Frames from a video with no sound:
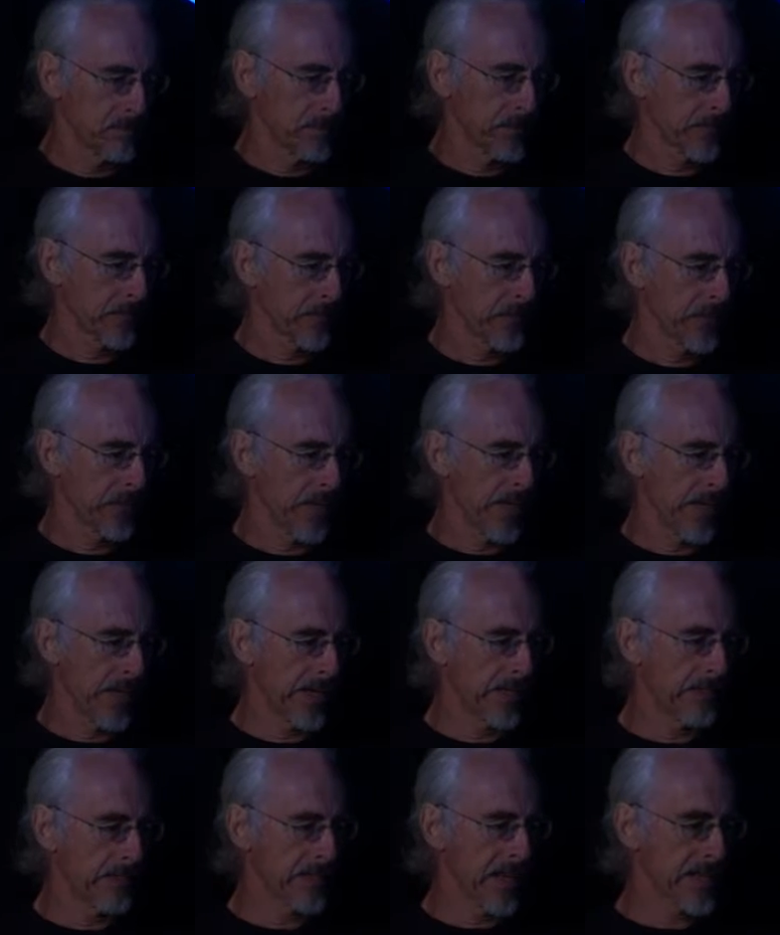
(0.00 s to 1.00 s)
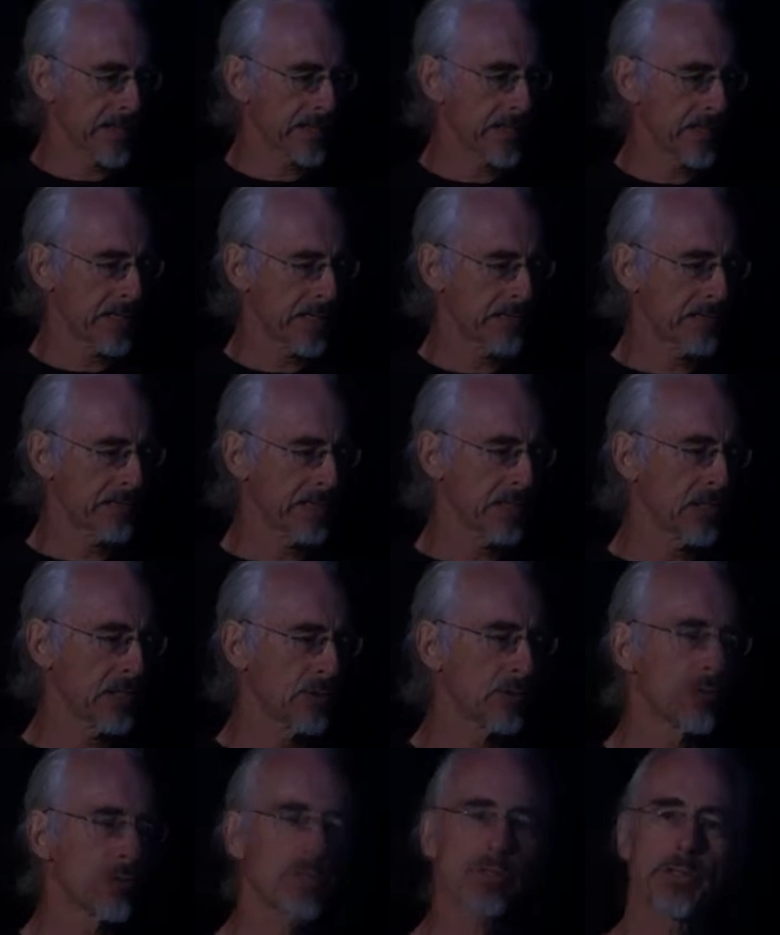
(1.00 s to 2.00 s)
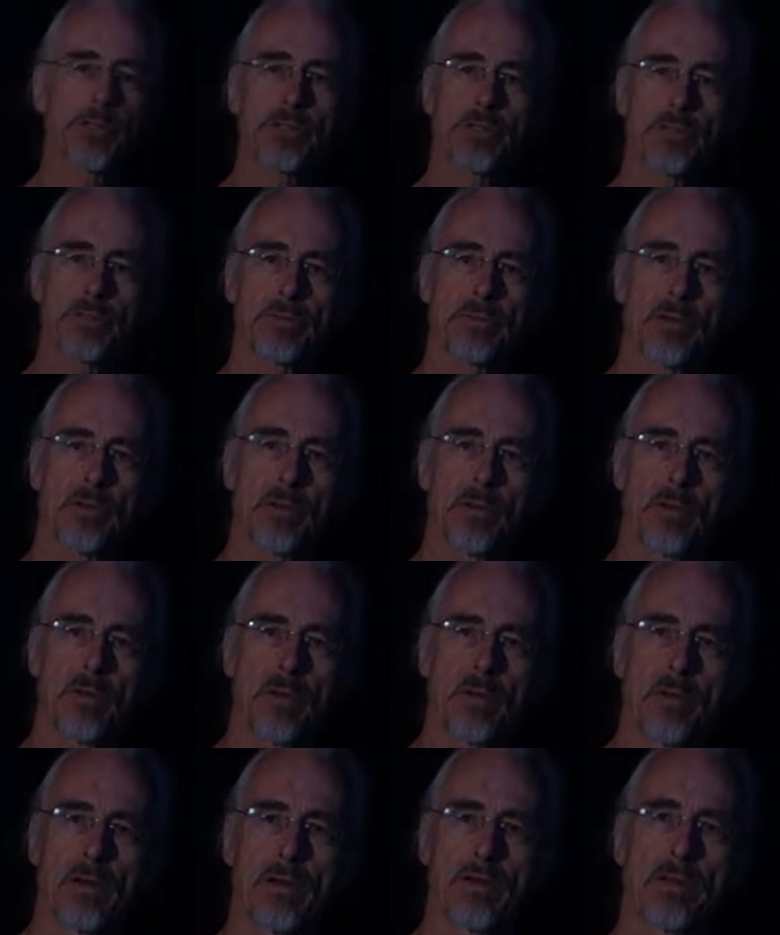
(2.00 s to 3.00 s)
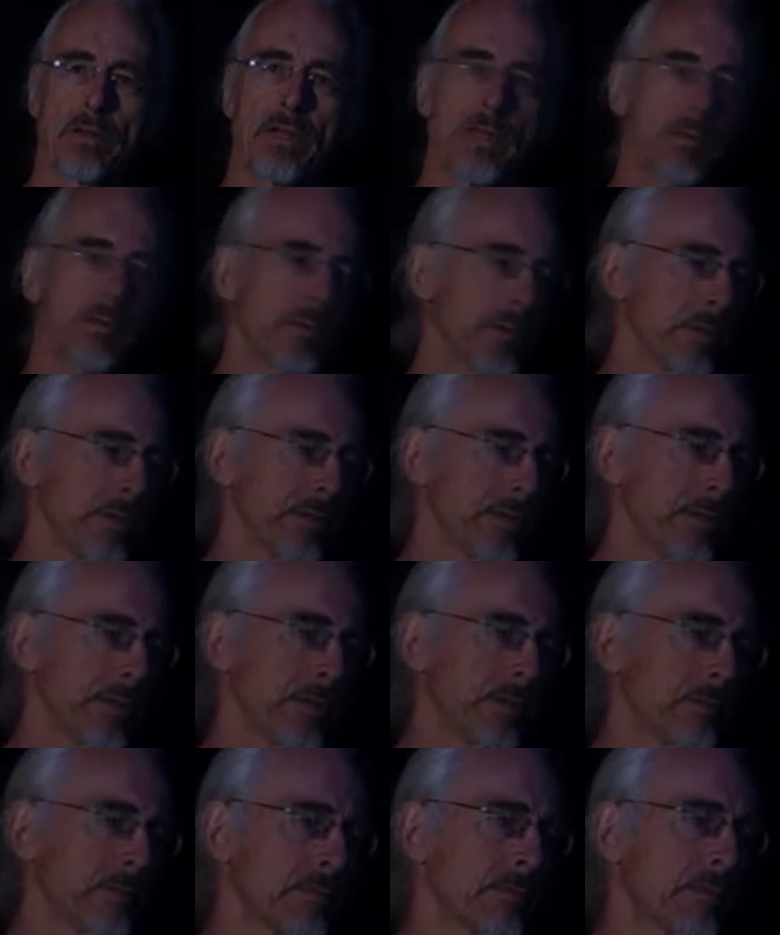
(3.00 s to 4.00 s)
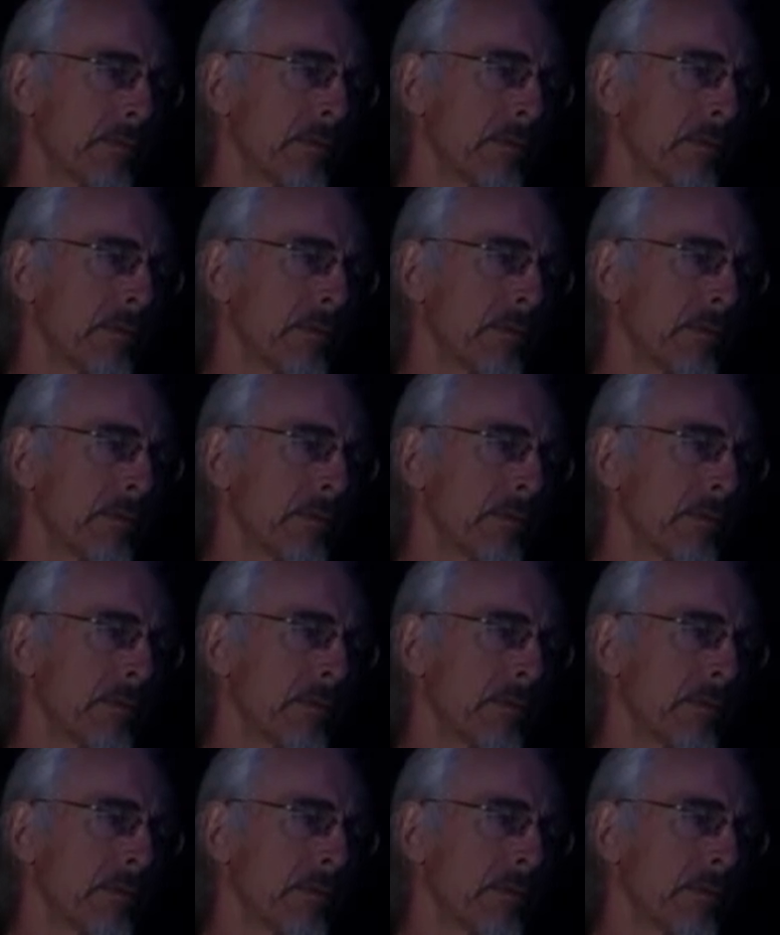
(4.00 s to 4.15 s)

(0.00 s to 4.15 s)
create that kind of an illusion, and then we can